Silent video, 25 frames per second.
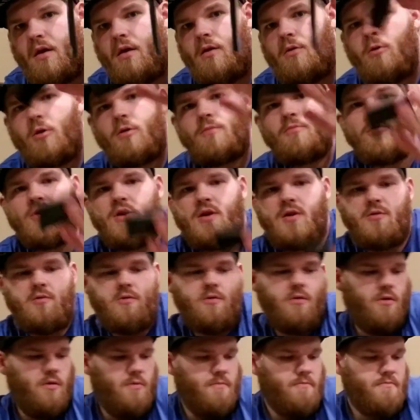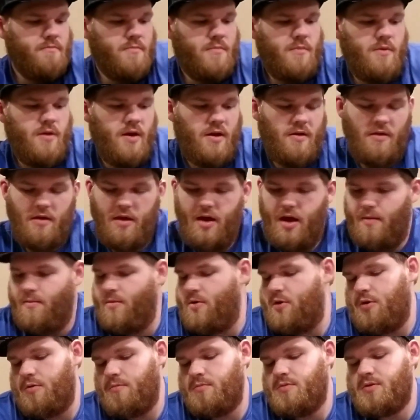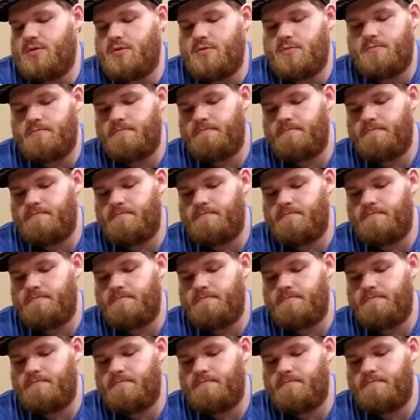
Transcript: looked pretty cool. Like the GameCube, so...